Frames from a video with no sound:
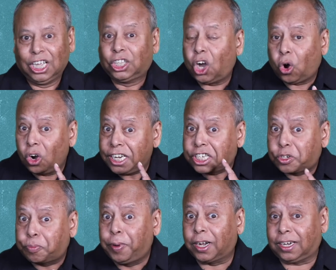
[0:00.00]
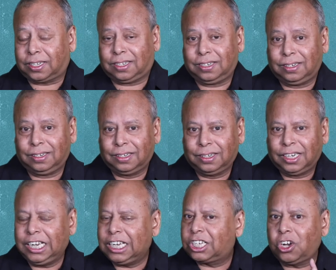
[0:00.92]
The Holy Spirit
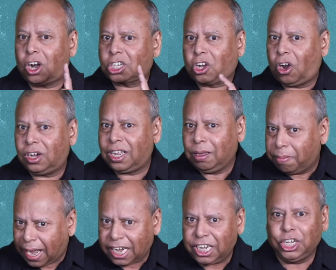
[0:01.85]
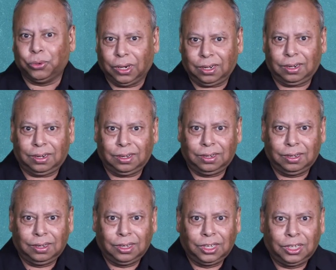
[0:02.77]
is not called Emmanuel.
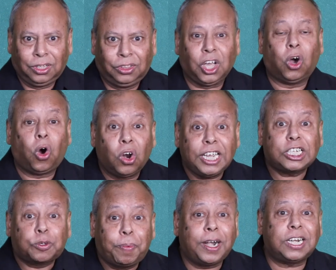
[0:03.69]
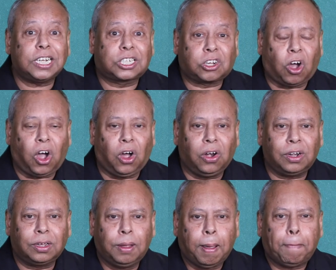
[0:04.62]
The Holy Spirit is
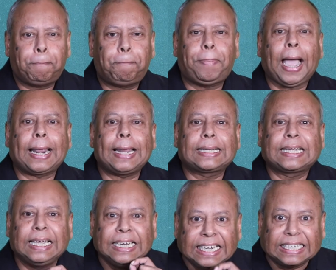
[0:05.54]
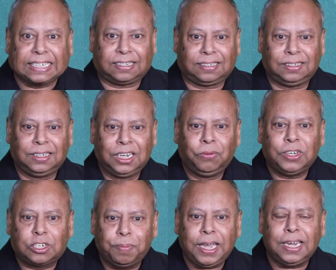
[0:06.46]
called Paraclete,
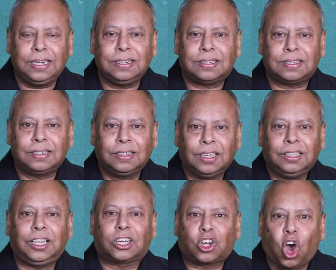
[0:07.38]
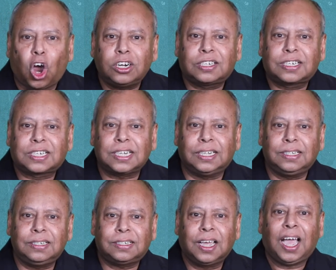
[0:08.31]
which means the
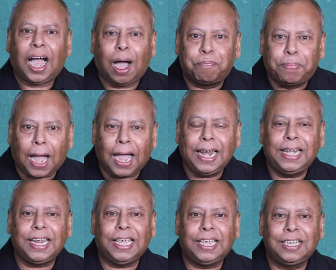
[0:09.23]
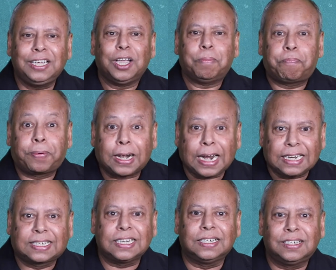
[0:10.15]
constant, abiding
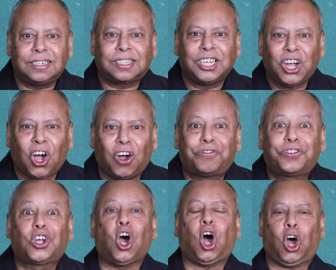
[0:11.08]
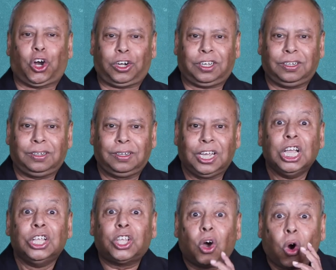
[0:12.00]
presence of God.
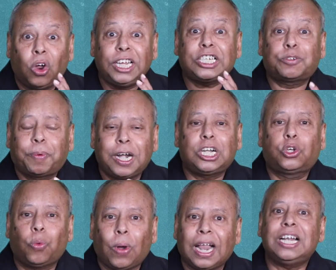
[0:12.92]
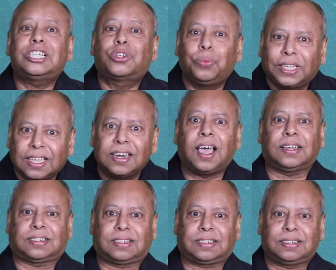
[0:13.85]
The Holy Spirit dwells within
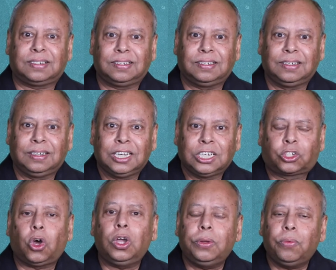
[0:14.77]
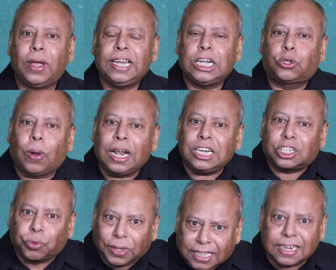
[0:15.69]
us. So when he
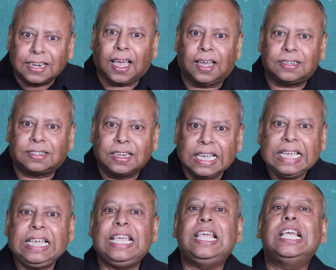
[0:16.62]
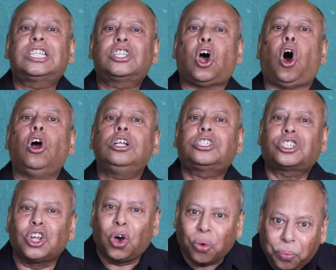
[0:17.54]
dwells within us, he is
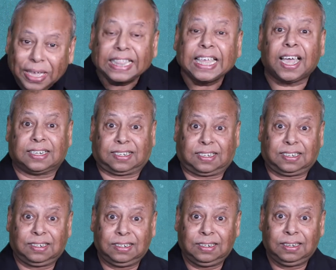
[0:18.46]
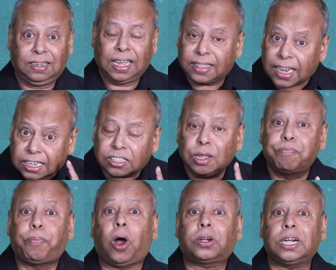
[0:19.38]
also with us. And that is the
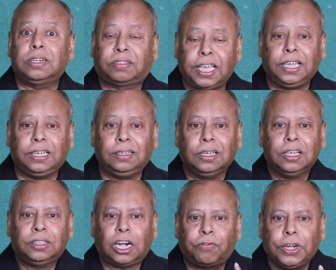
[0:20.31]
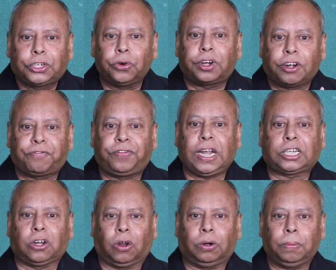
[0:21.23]
important thing that we should
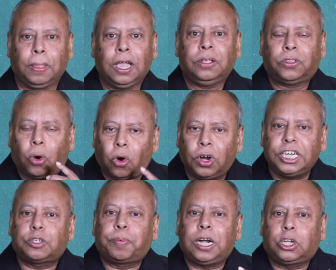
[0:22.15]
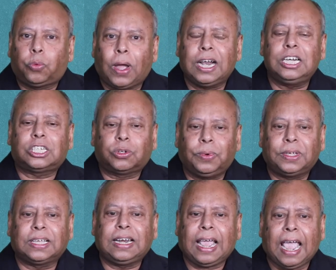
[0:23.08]
reflect on. The Holy Spirit dwells
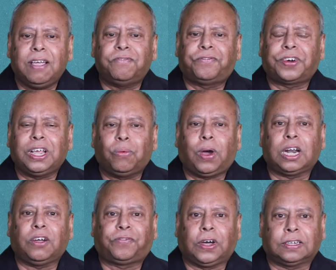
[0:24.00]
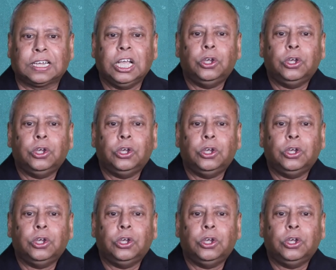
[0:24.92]
within every one of us.